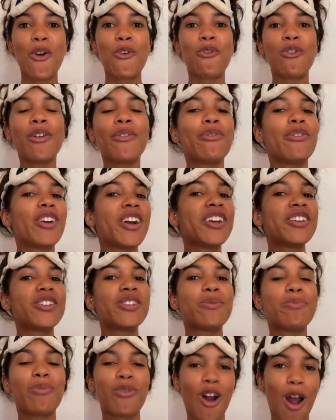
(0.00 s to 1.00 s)

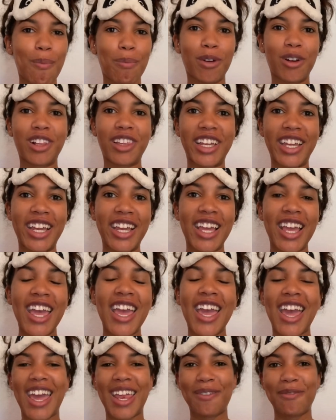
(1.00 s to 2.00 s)
refreshed properly
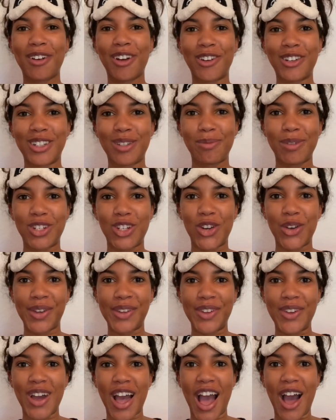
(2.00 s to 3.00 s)
and I'm going to be showing you